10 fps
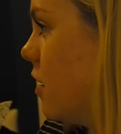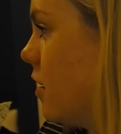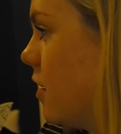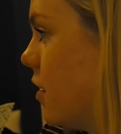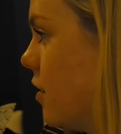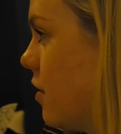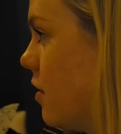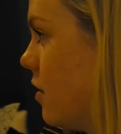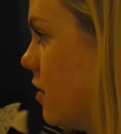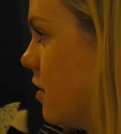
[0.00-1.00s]
this
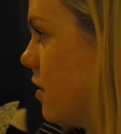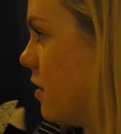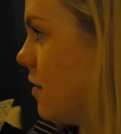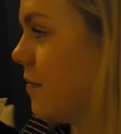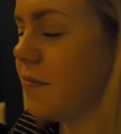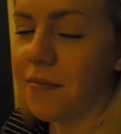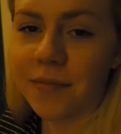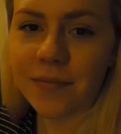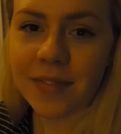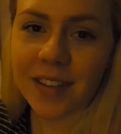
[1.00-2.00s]
breaks, then your life's
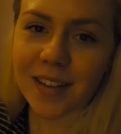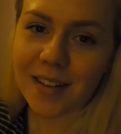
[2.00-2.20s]
over.